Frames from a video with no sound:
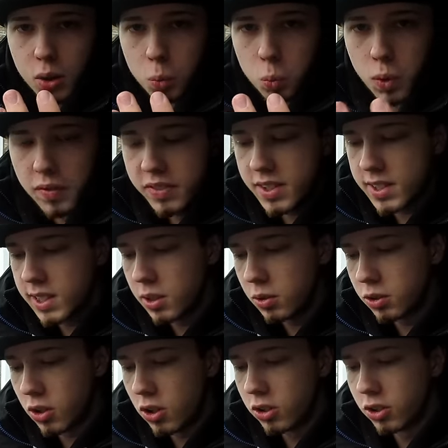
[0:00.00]
with this little
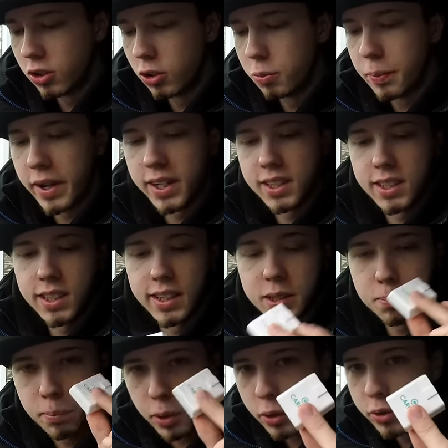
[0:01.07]
dongle basically
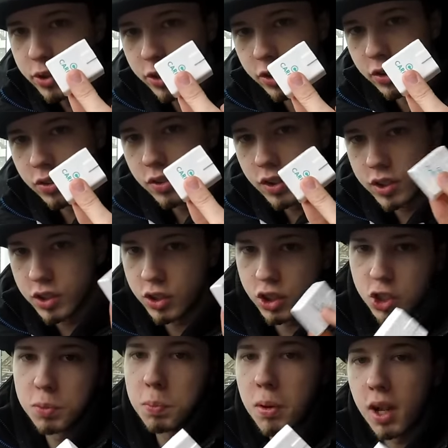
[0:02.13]
it's Bluetooth so
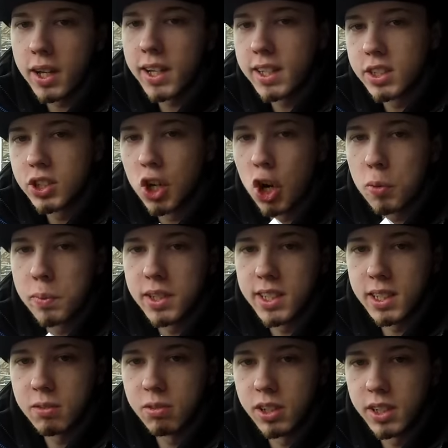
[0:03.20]
you just plug it into your
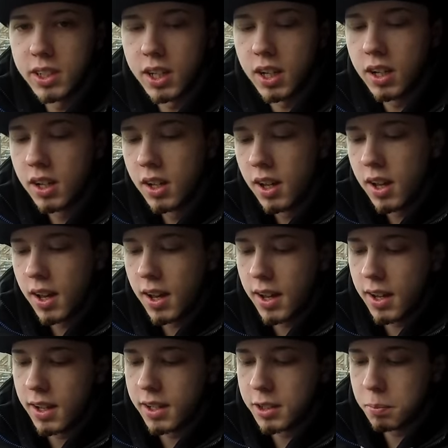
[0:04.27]
OBD reader
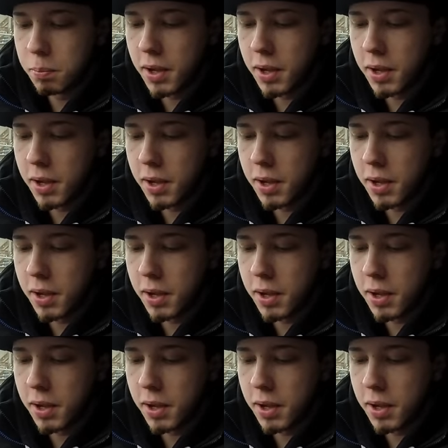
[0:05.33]
and